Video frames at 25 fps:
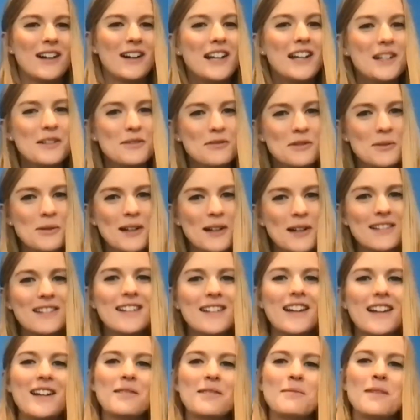hi
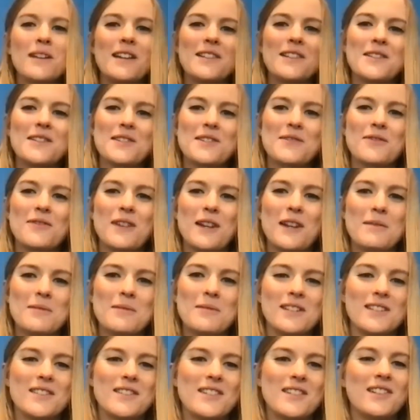everyone. As
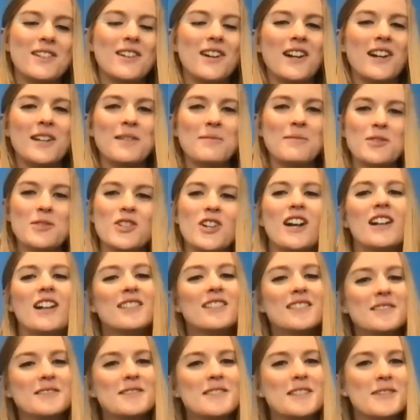Fabian said, I am
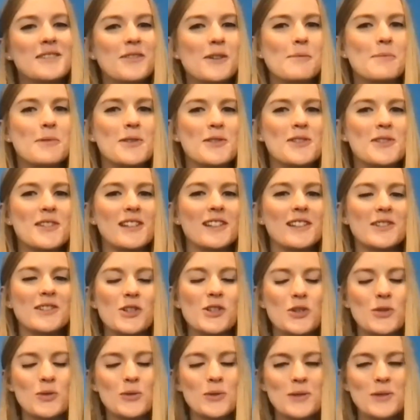Charlotte from New Zealand
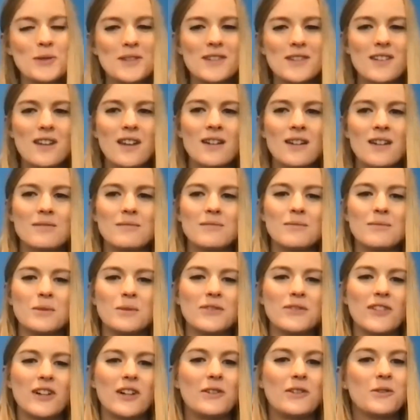Shores, one
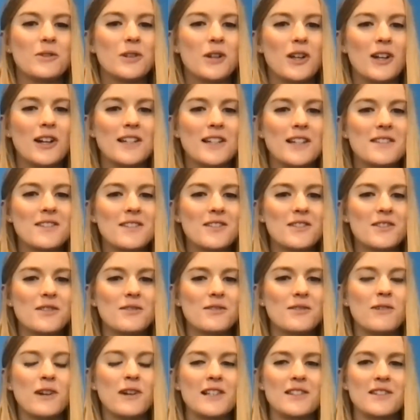of our licensed
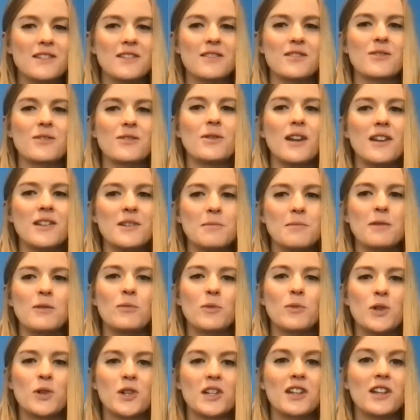advisors who has
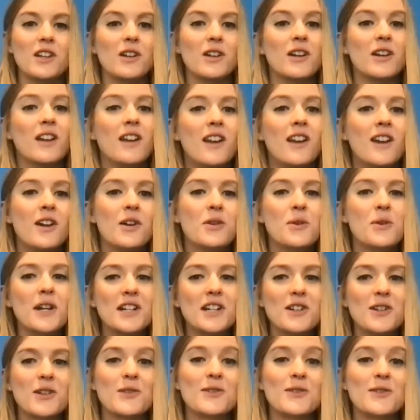been working
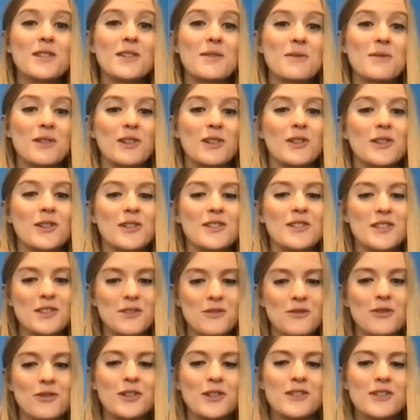quite closely with a lot of
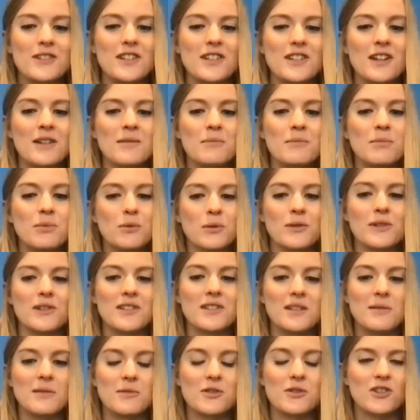different border
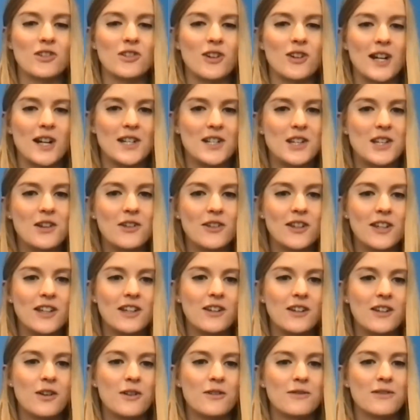exemption
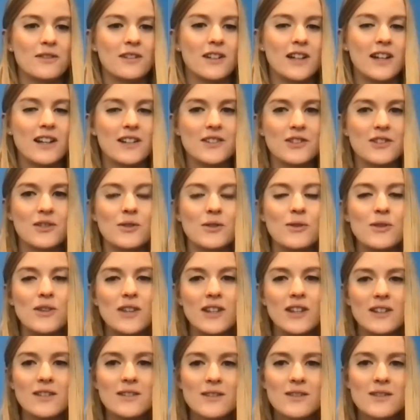criteria over the last 2
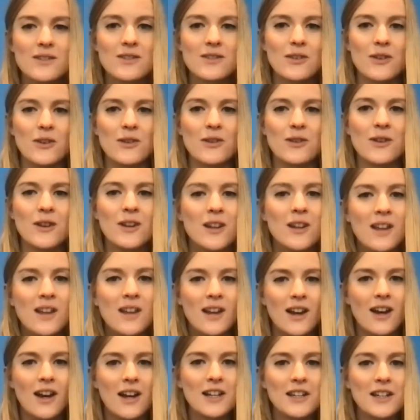years. So
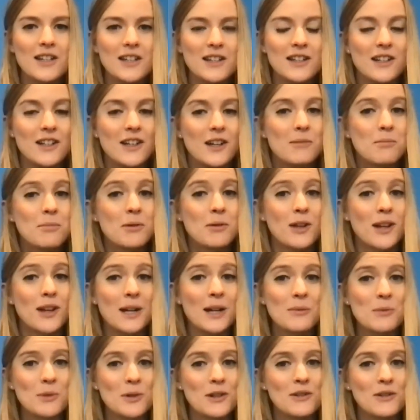I can
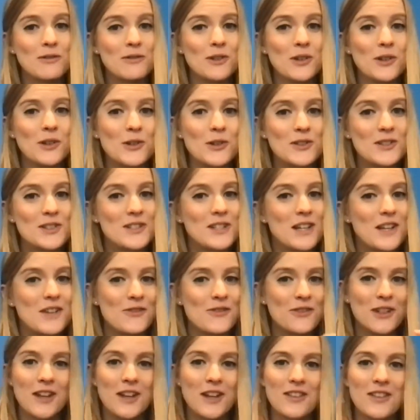apply what I've learned to
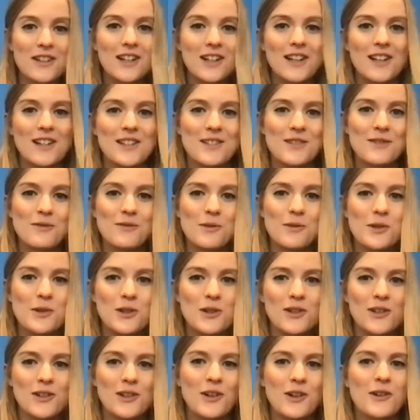every other class of
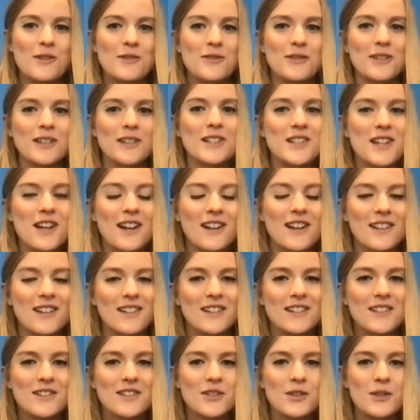worker and hopefully
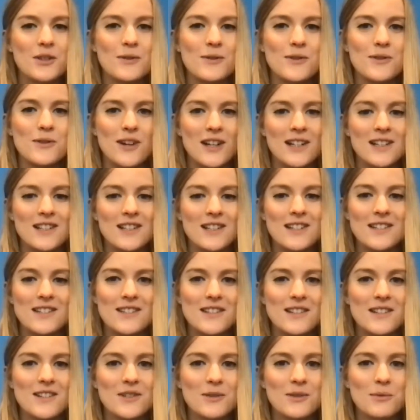target it to the IT
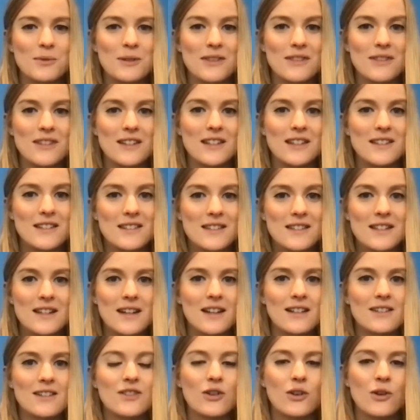sector when things
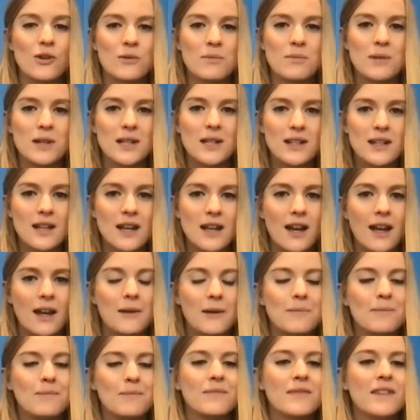start to
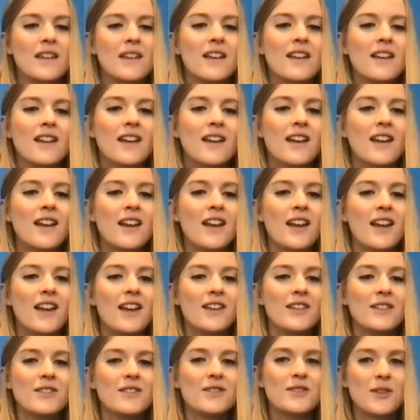open.
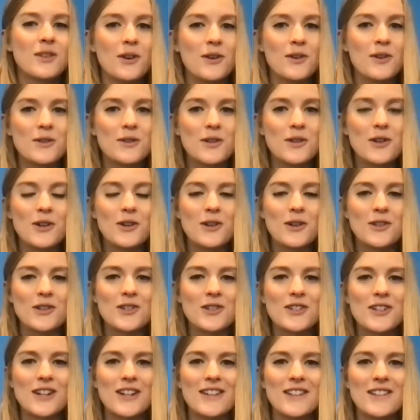So gosh,
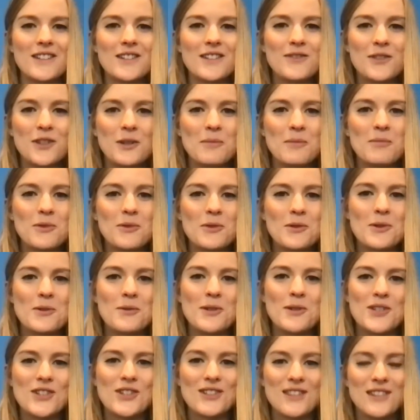that's a very broad
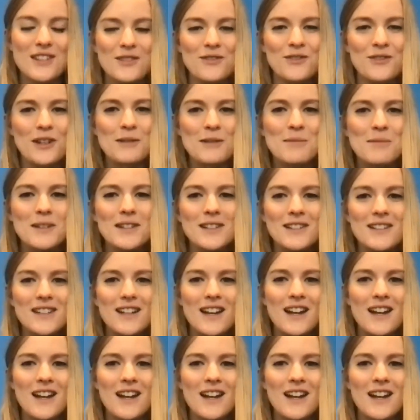question there, Fabian.